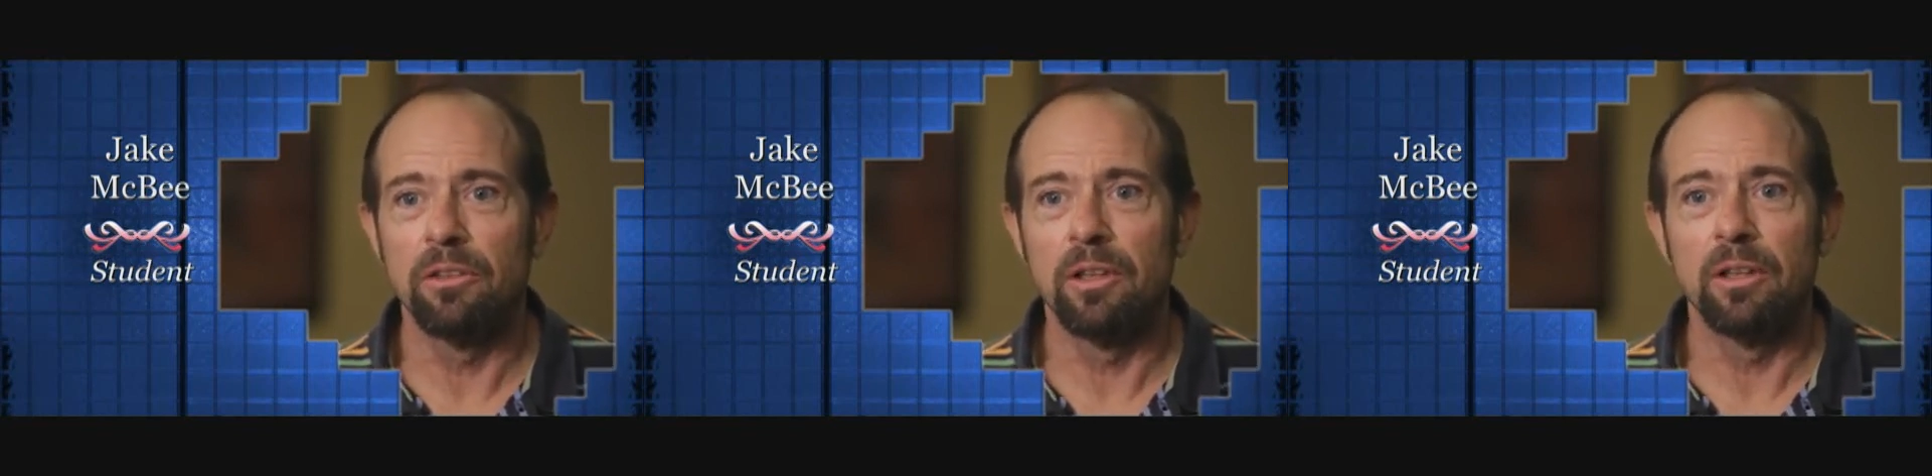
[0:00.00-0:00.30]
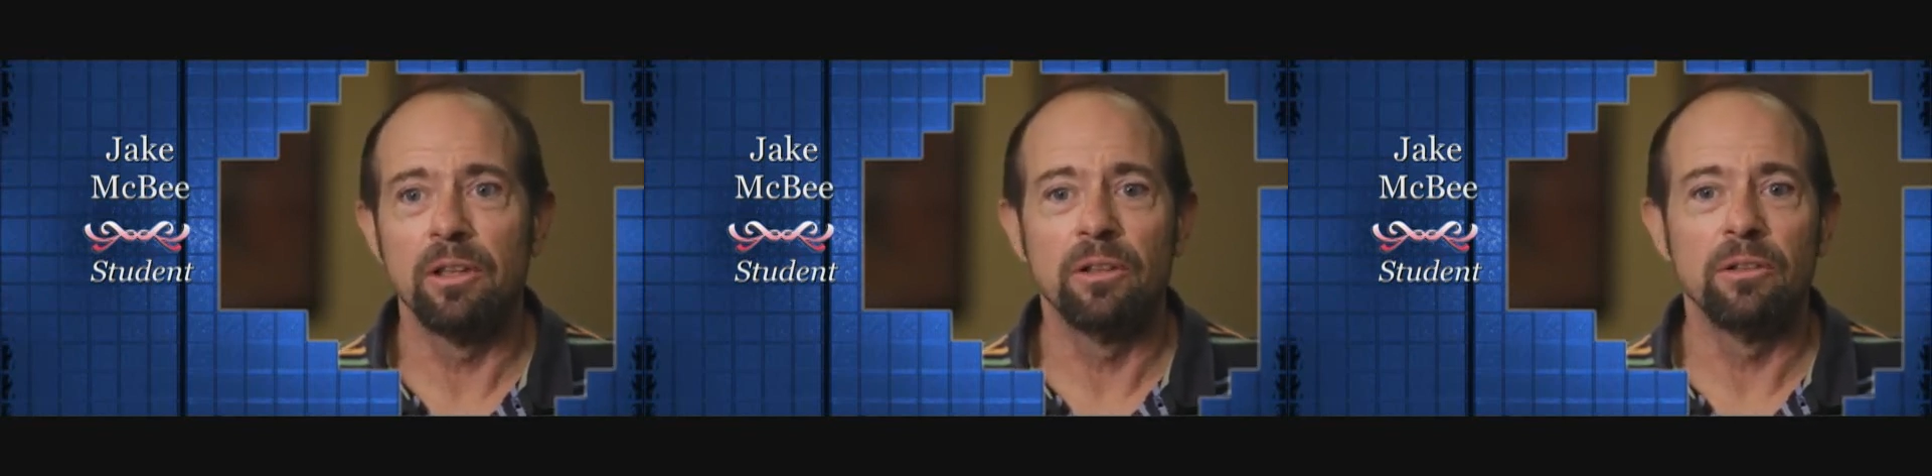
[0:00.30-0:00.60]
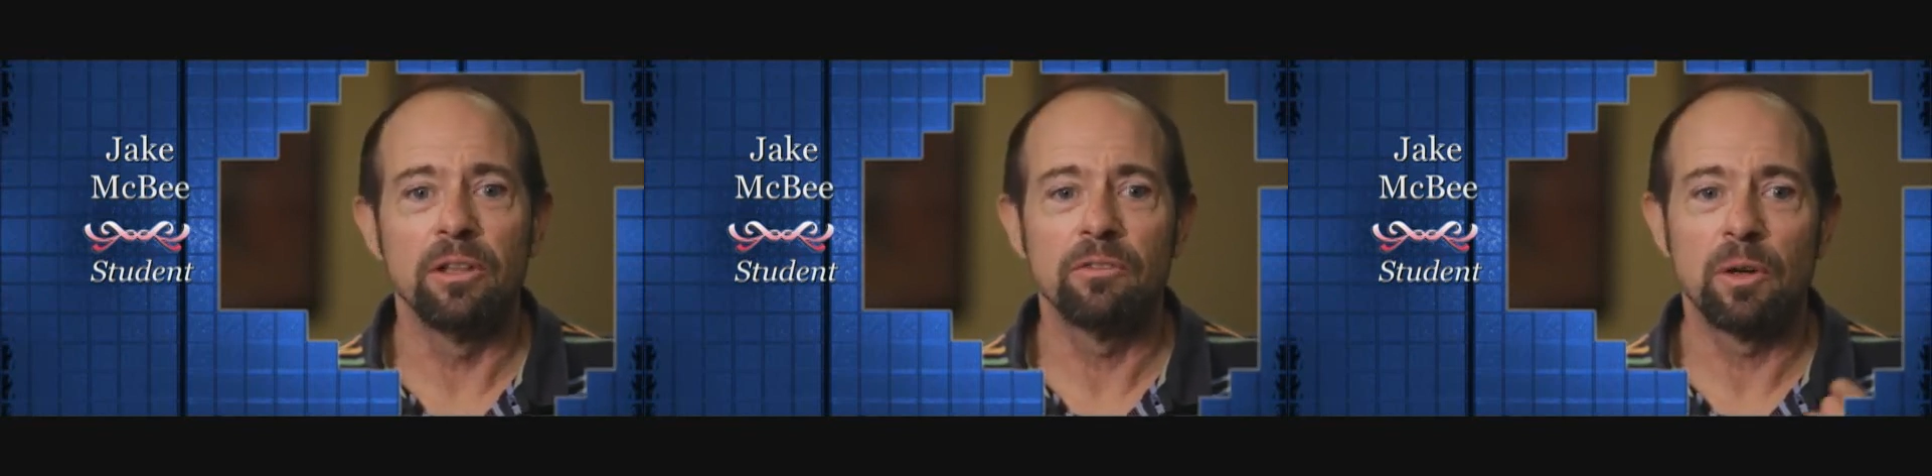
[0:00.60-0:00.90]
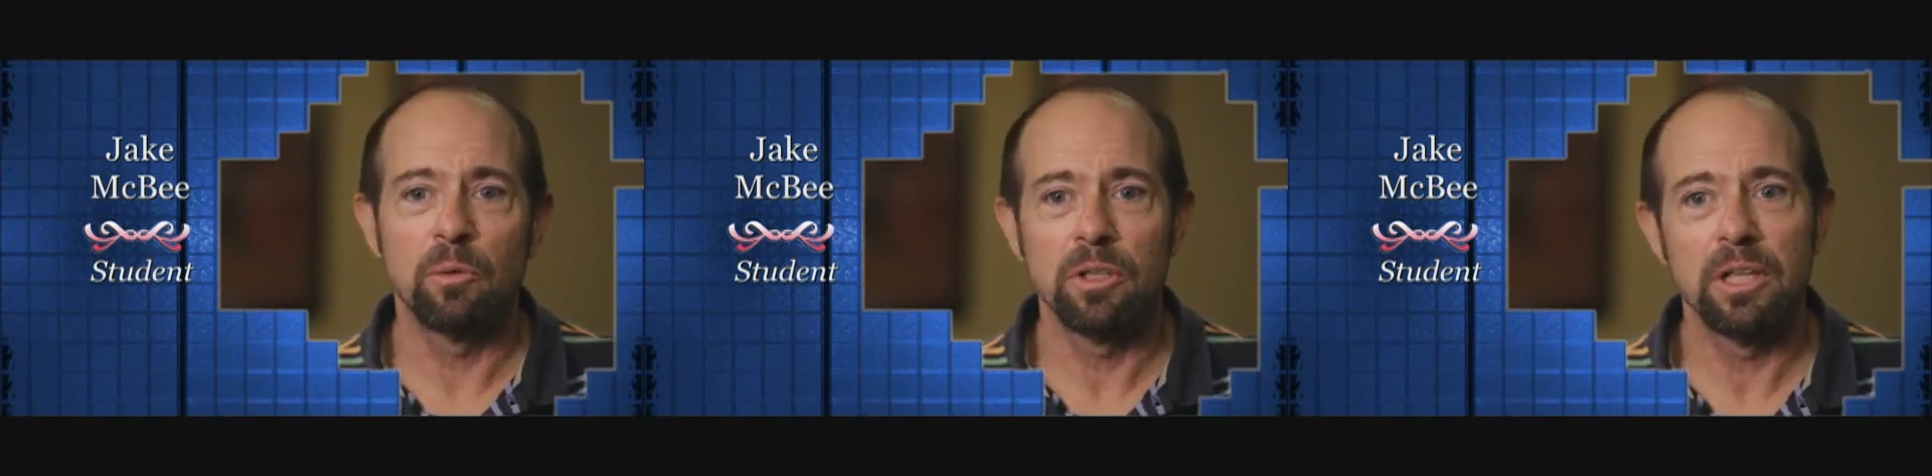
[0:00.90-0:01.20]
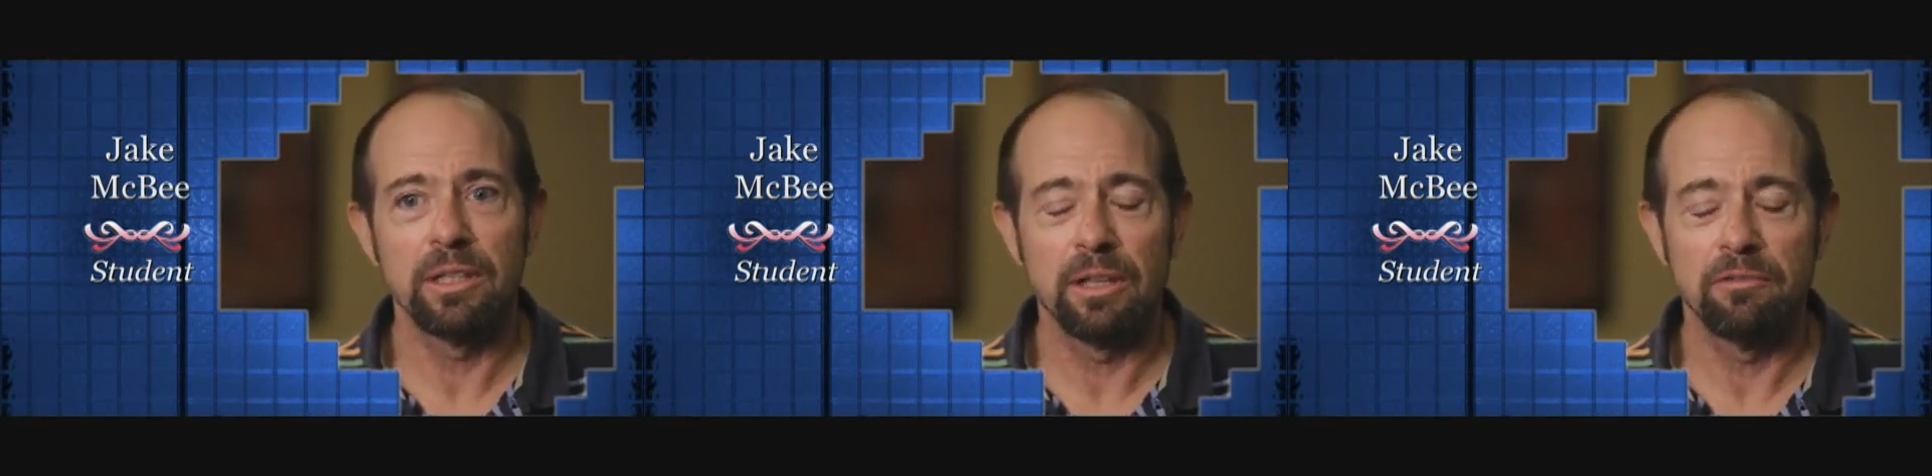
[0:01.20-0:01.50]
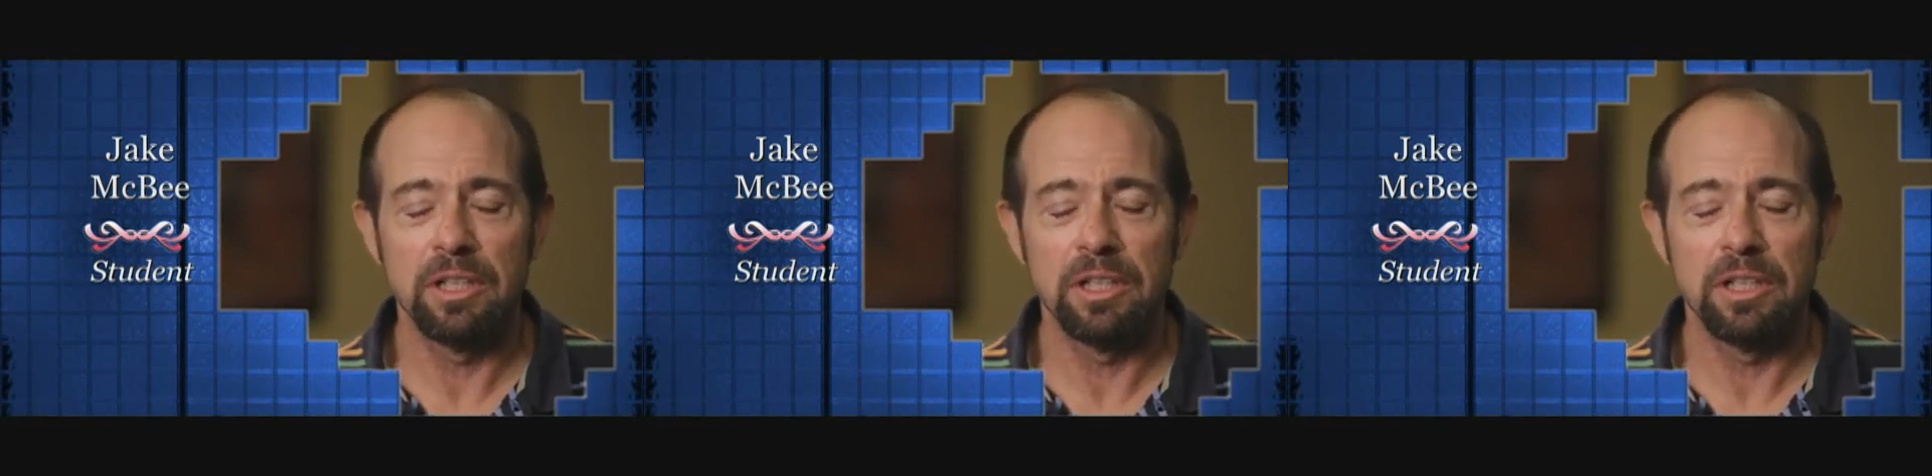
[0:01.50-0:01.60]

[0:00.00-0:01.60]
than if I were to take that